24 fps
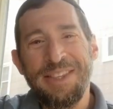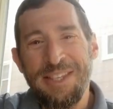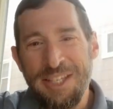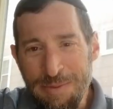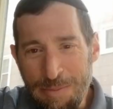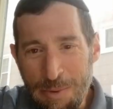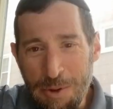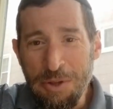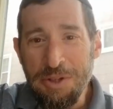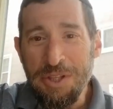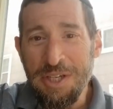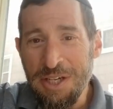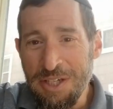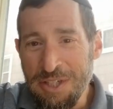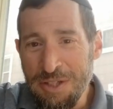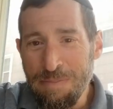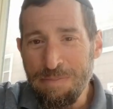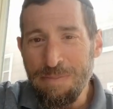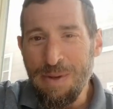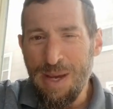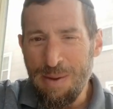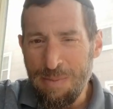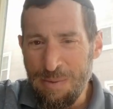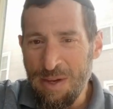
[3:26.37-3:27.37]
The small things
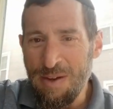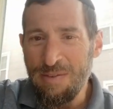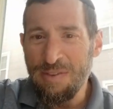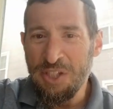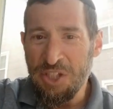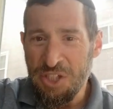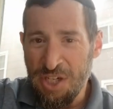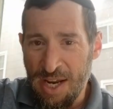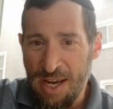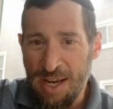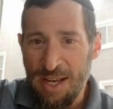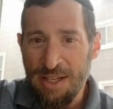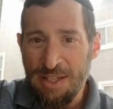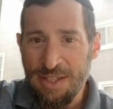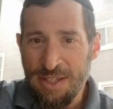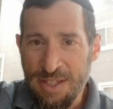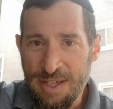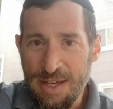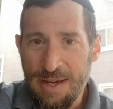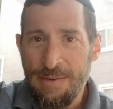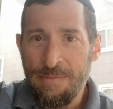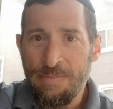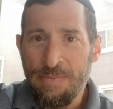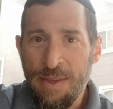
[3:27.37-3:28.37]
maybe you have a
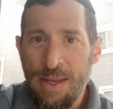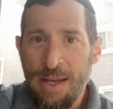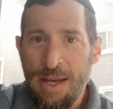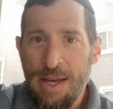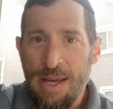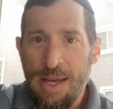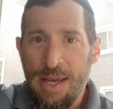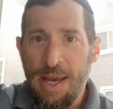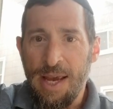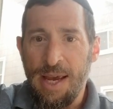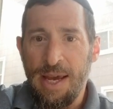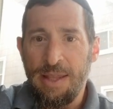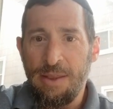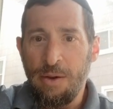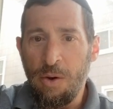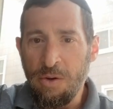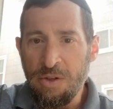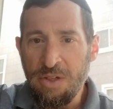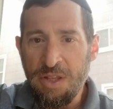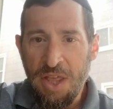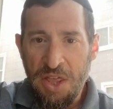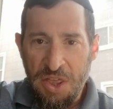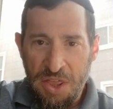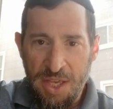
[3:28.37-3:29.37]
chance. And
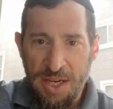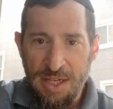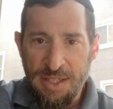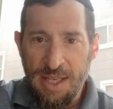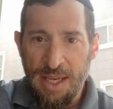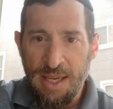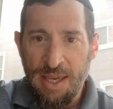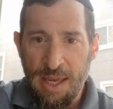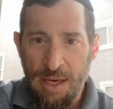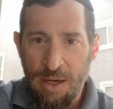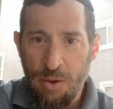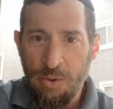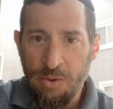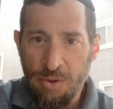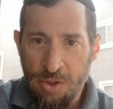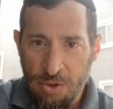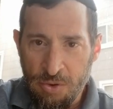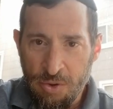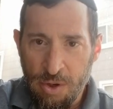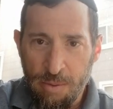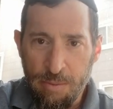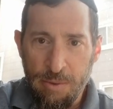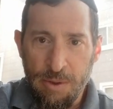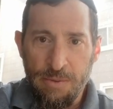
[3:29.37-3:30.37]
those are the things that get you into
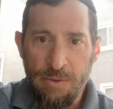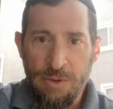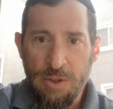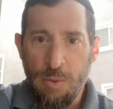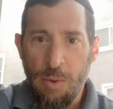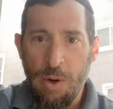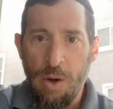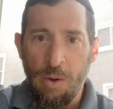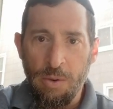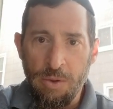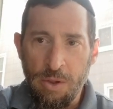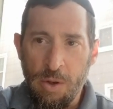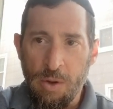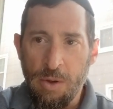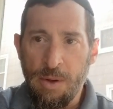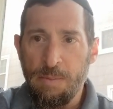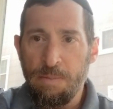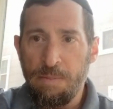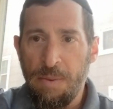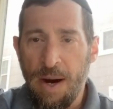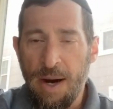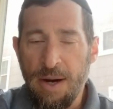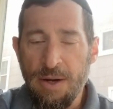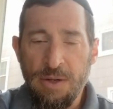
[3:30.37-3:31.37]
trouble. So we all
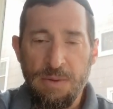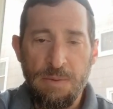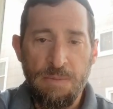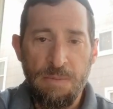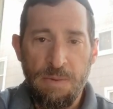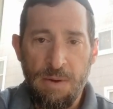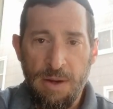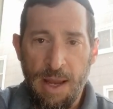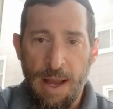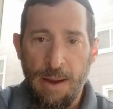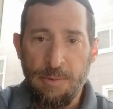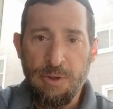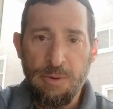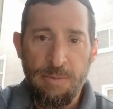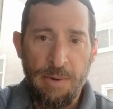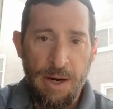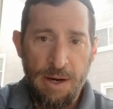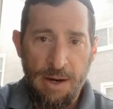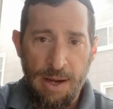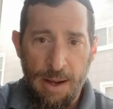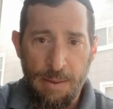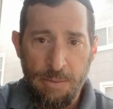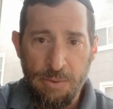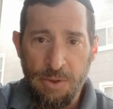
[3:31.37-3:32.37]
know Bar
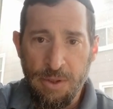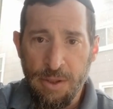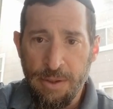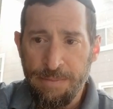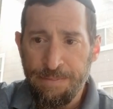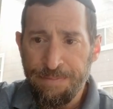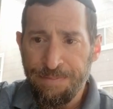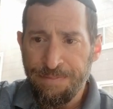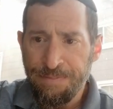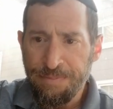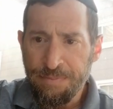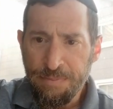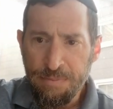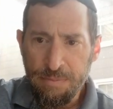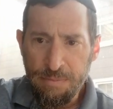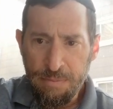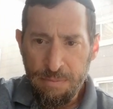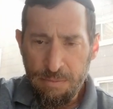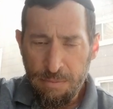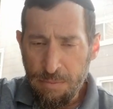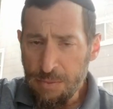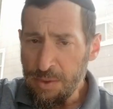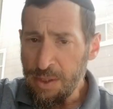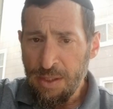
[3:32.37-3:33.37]
Kamtza.
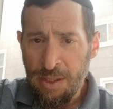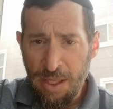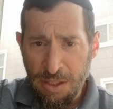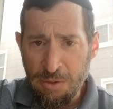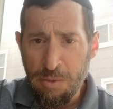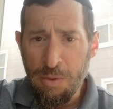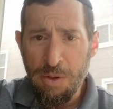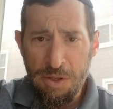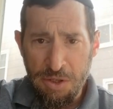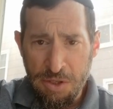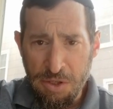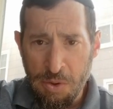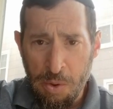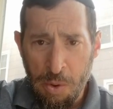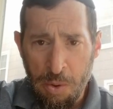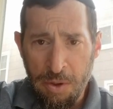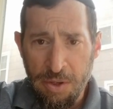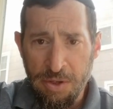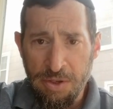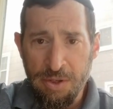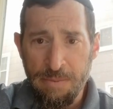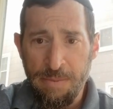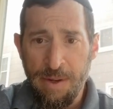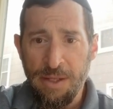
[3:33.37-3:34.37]
That's one of the
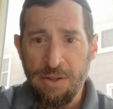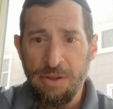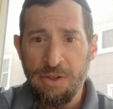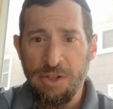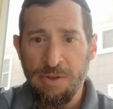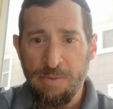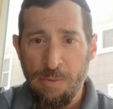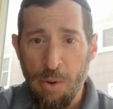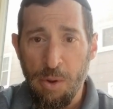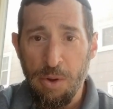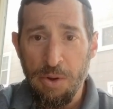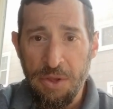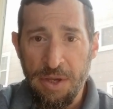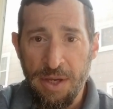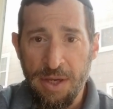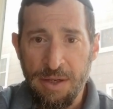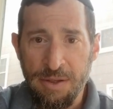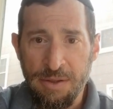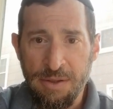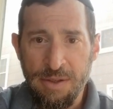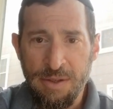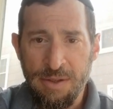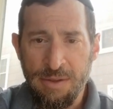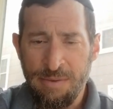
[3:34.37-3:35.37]
stories about the small
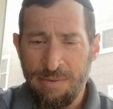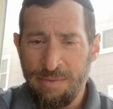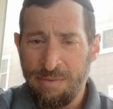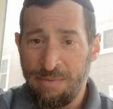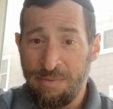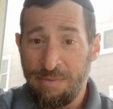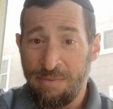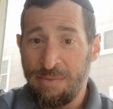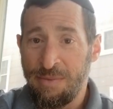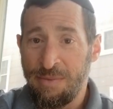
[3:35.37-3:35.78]
things.